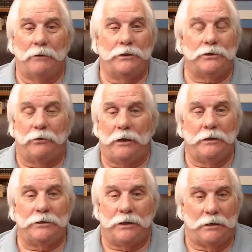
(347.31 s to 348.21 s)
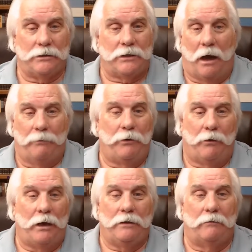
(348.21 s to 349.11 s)
of the screen that says
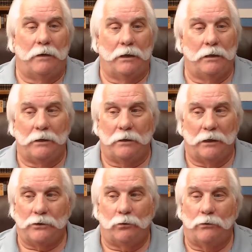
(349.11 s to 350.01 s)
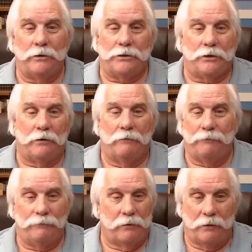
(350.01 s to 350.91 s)
copyright, Intellectual Reserve,
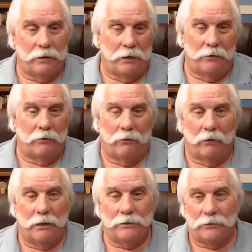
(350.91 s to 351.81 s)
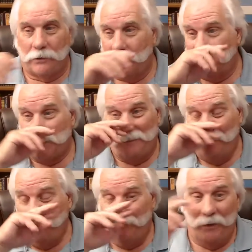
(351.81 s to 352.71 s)
and the year and all that sort of good stuff.
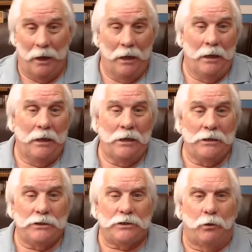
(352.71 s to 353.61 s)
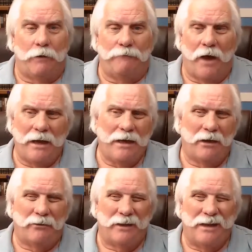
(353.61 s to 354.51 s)
So we find
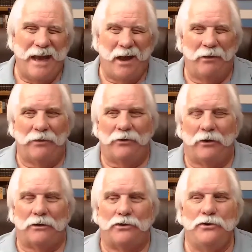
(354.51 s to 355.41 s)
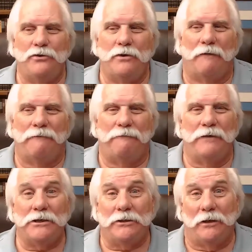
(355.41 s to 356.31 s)
out now that there are two
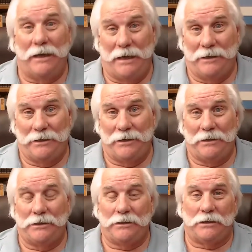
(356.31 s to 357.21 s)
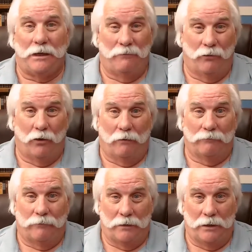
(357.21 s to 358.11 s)
official entities
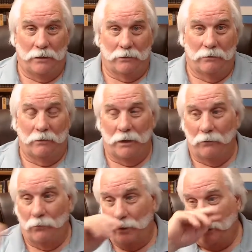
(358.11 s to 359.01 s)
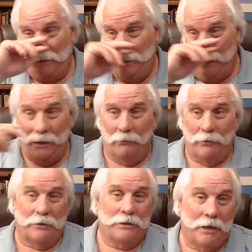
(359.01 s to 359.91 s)
involved here that
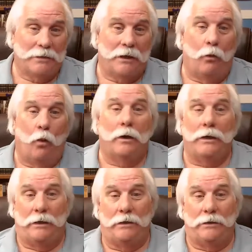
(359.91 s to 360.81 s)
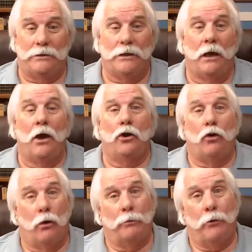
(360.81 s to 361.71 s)
we're discussing. One is
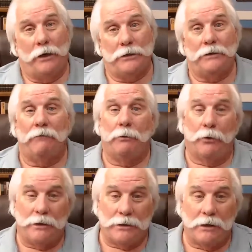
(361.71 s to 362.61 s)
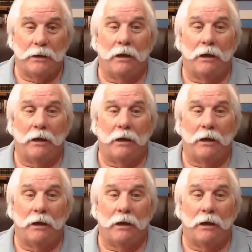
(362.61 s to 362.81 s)
Corporation of the President